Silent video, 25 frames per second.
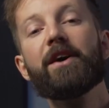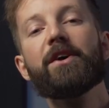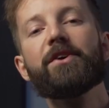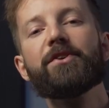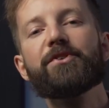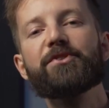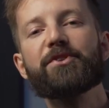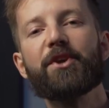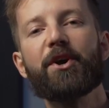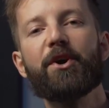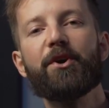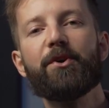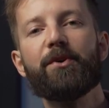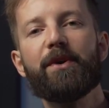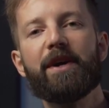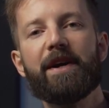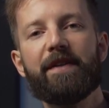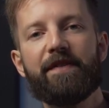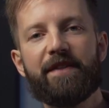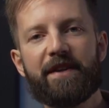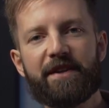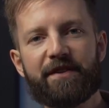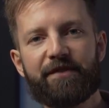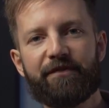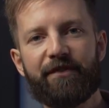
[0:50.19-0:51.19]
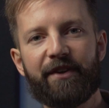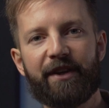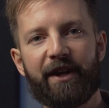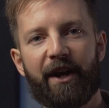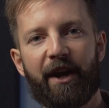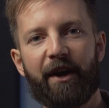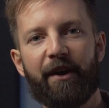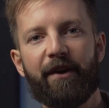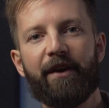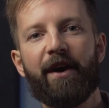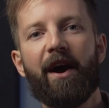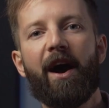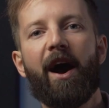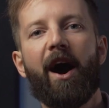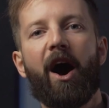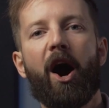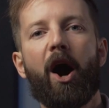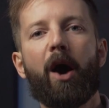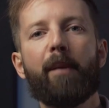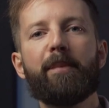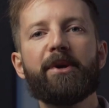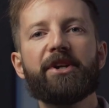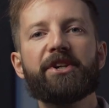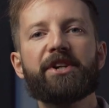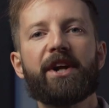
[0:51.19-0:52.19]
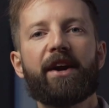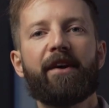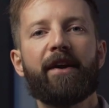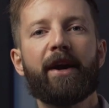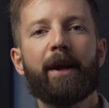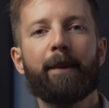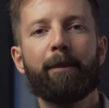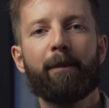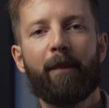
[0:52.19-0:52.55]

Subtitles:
So in this video, I'll be sharing